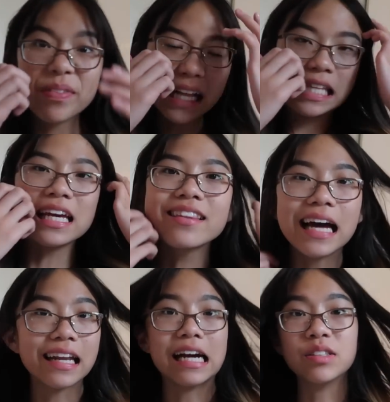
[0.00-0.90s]
it's like
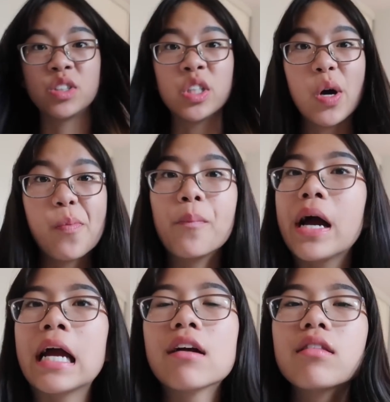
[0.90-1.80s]
that now. So
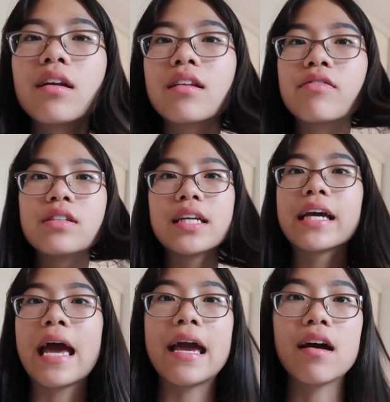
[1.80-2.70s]
my hair literally feels
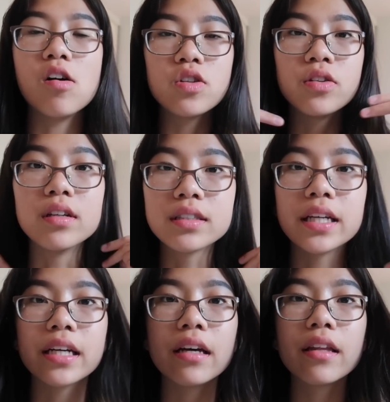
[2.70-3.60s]
like hay. Also looks
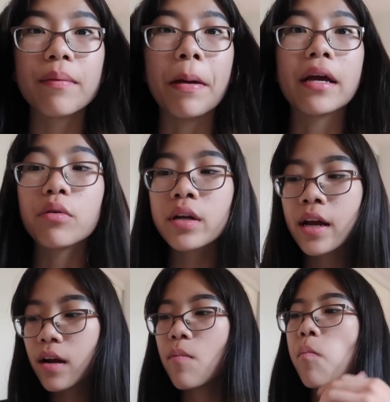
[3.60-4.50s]
like the penguin
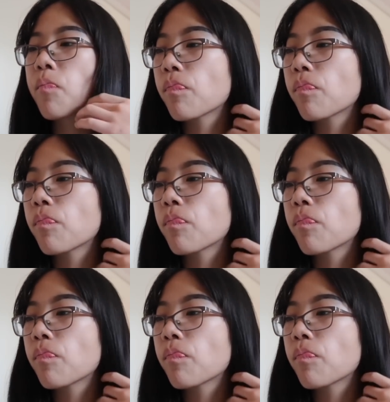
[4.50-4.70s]
hair.